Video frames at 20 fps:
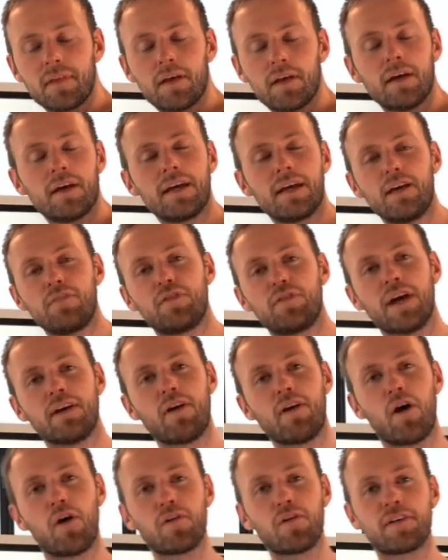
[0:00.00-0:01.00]
If you have a
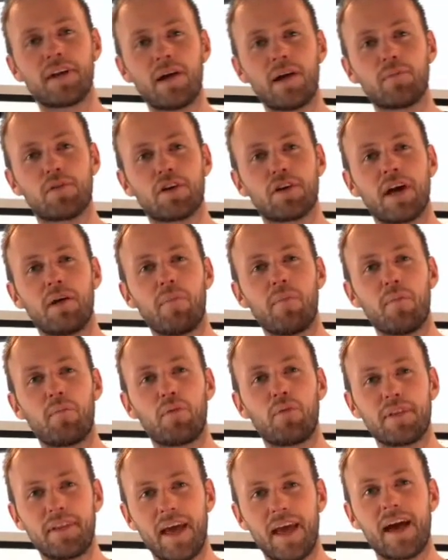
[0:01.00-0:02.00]
hard time to come up
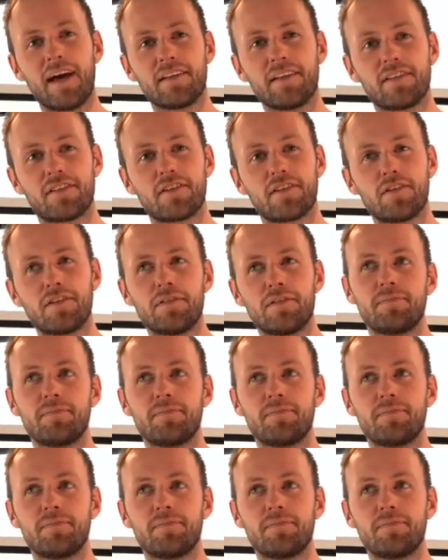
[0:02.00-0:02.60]
with the answer,